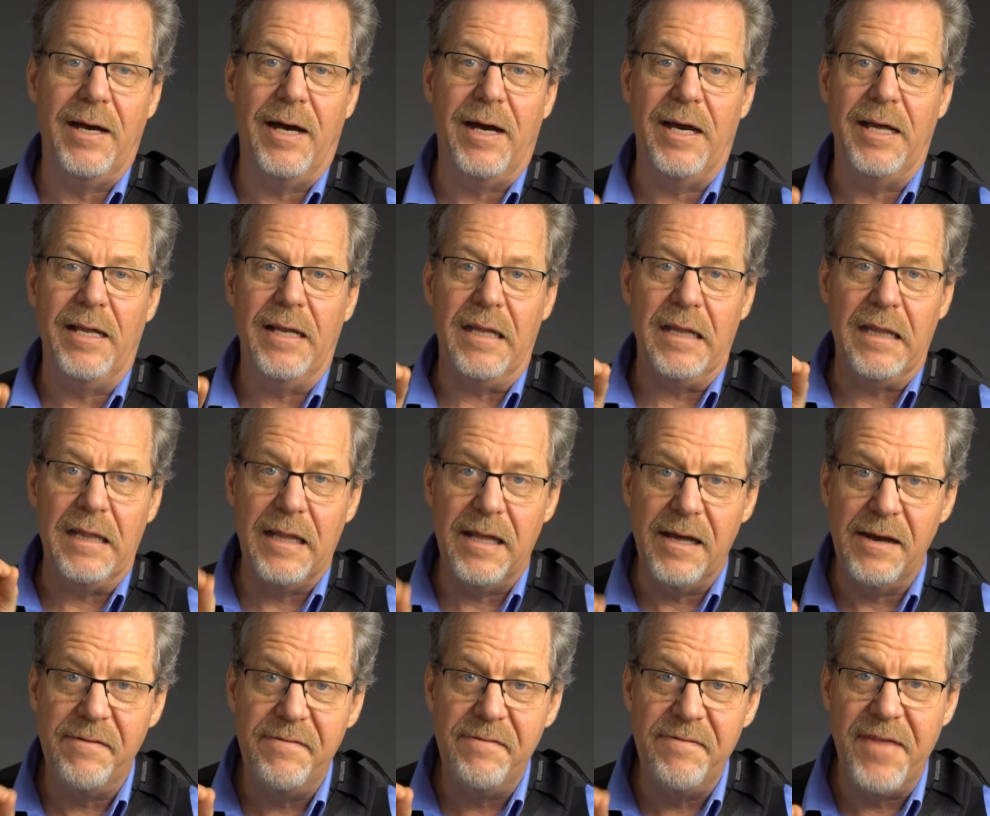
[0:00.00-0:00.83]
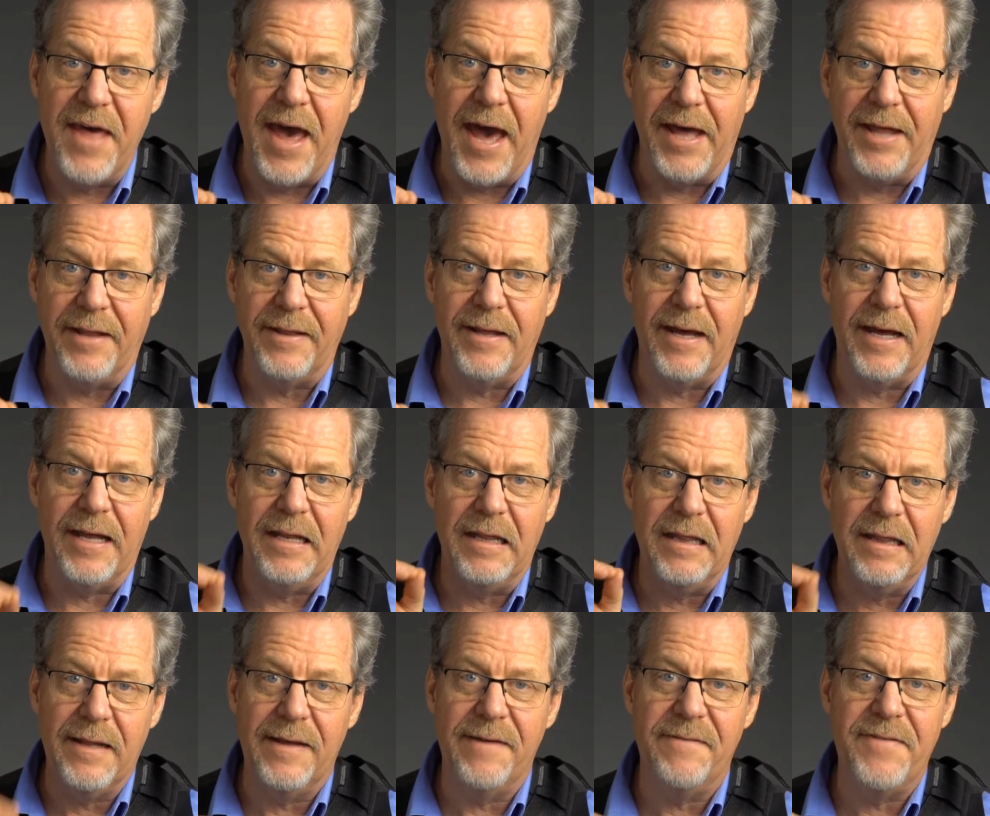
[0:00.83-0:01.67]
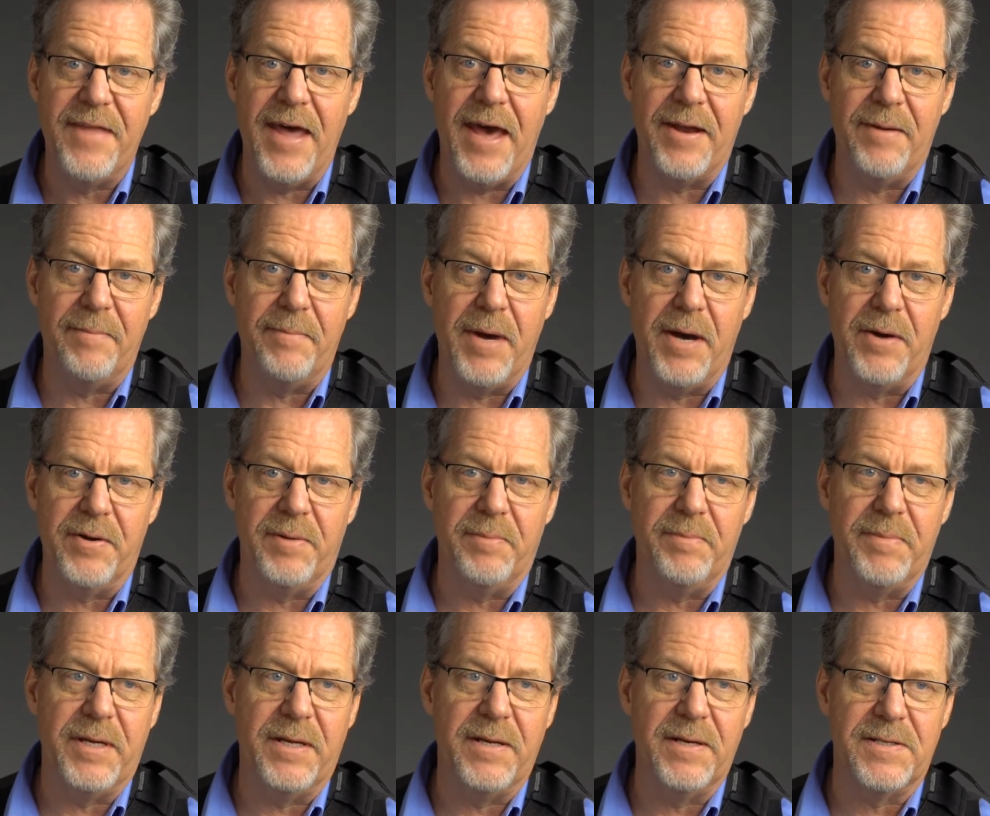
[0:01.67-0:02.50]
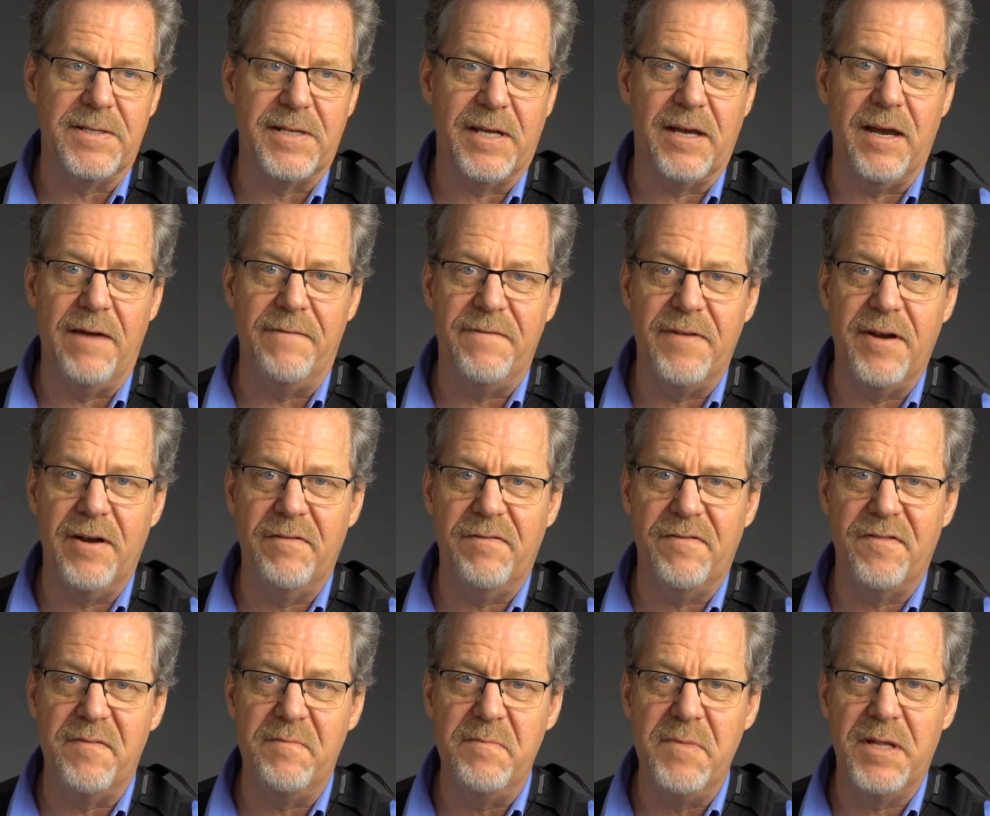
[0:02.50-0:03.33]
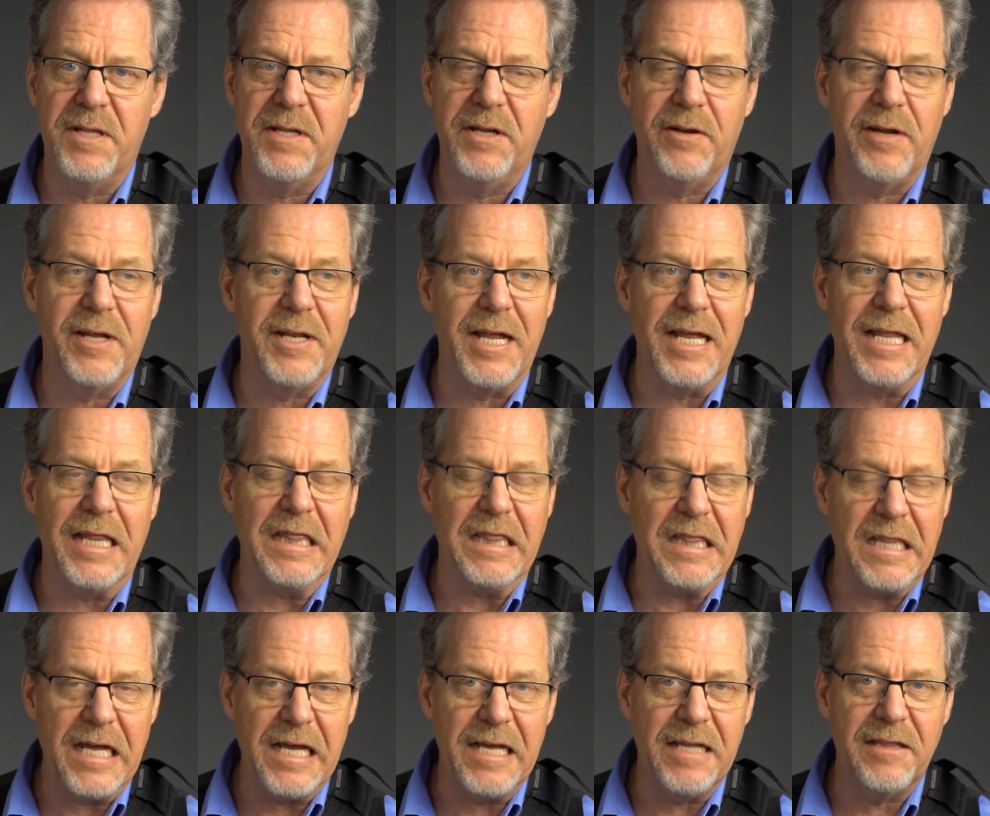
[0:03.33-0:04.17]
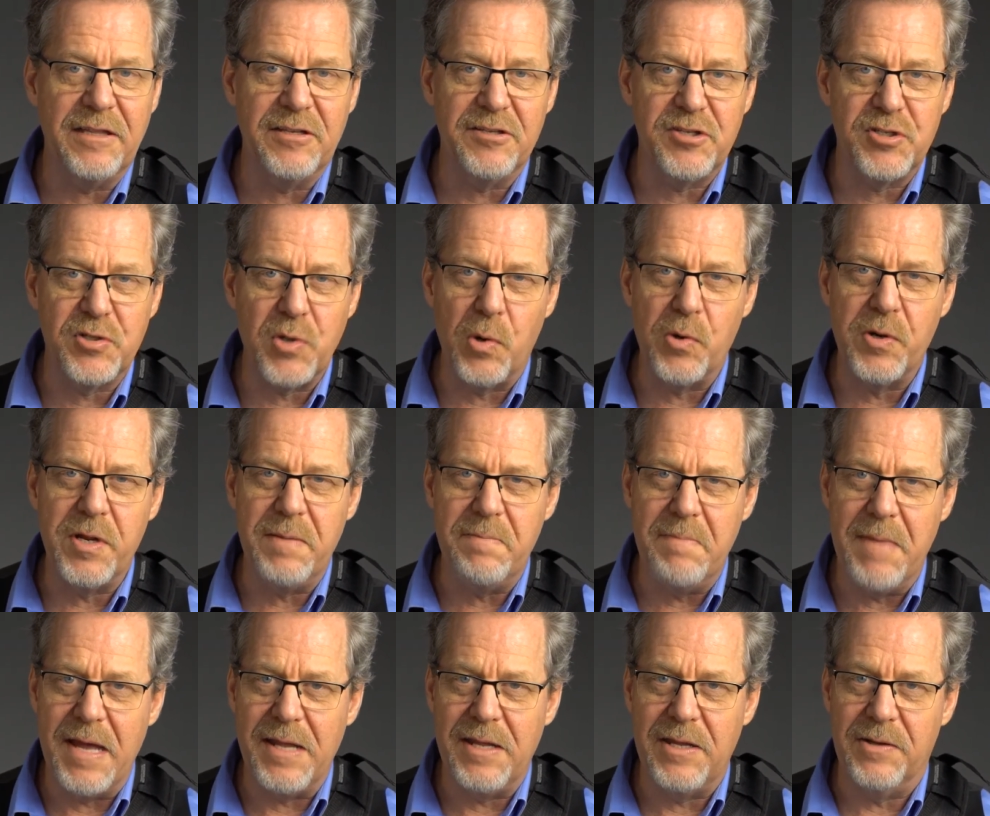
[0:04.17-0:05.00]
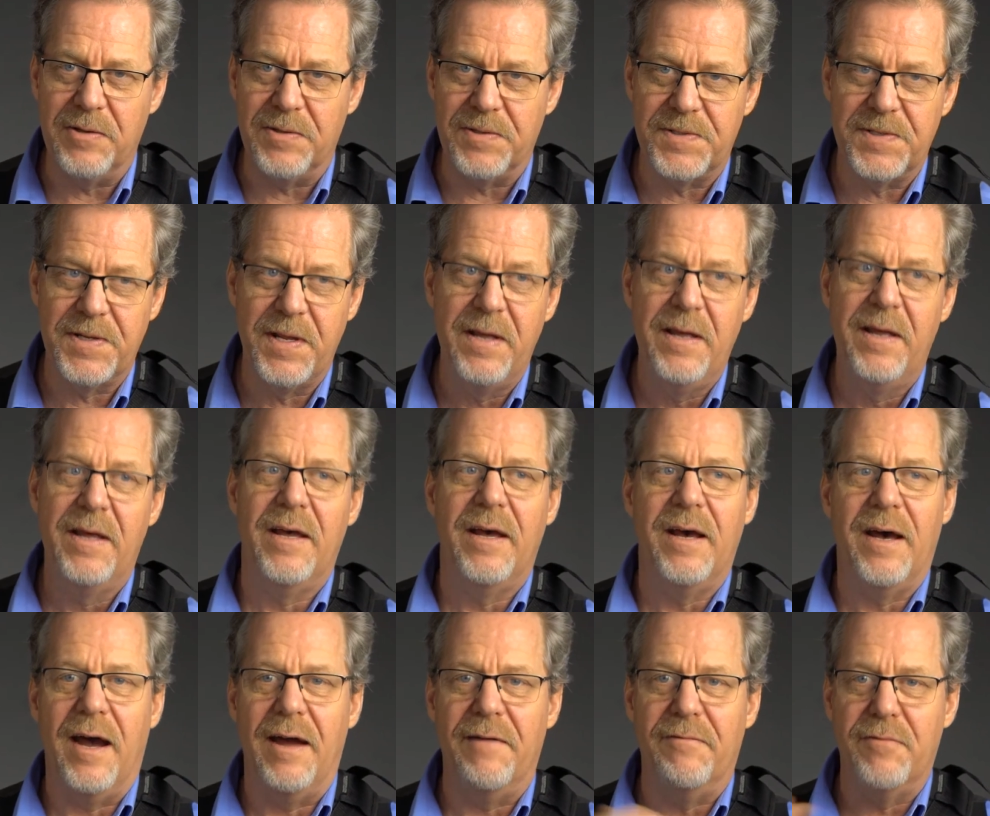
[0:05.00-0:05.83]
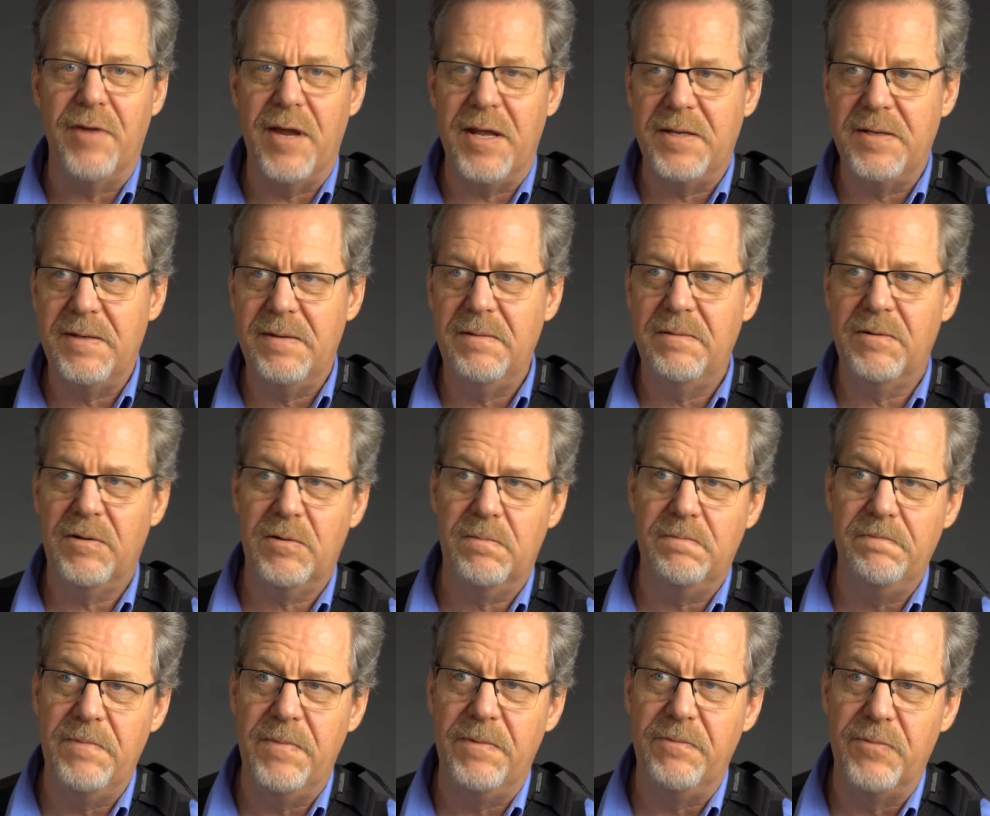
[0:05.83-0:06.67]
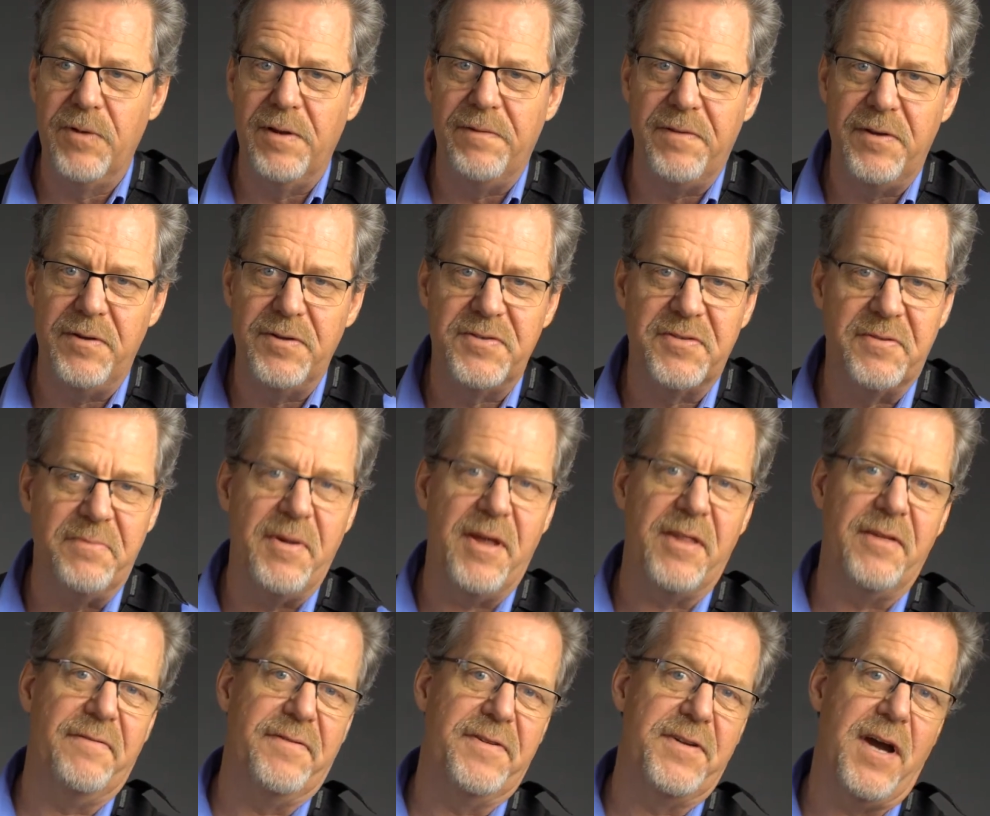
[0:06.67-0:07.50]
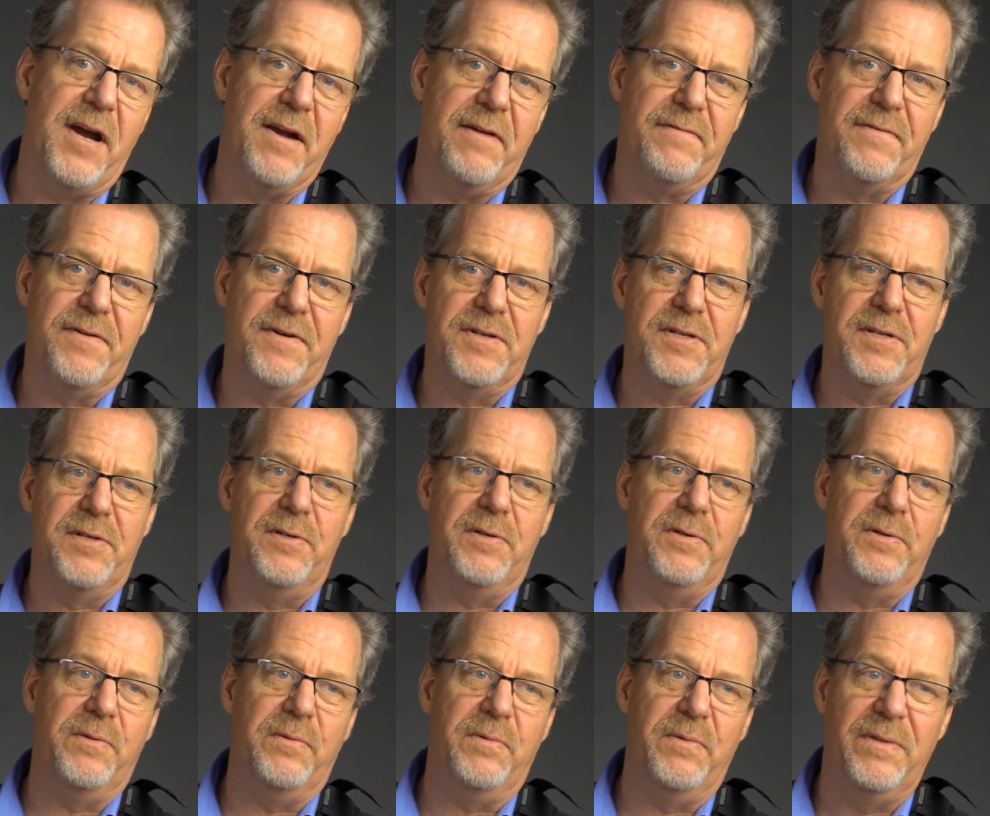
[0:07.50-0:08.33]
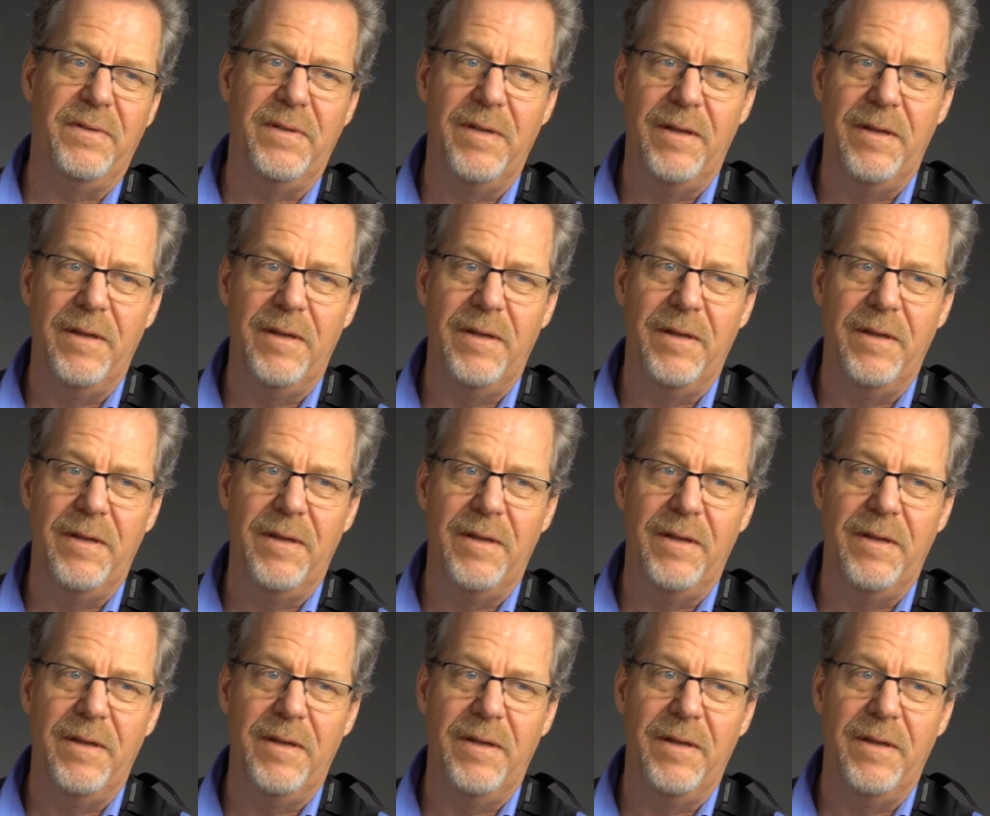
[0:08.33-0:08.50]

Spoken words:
I love that. I love that about it because I got very familiar, and I like the Sony menus. I've read reviews from other photographers who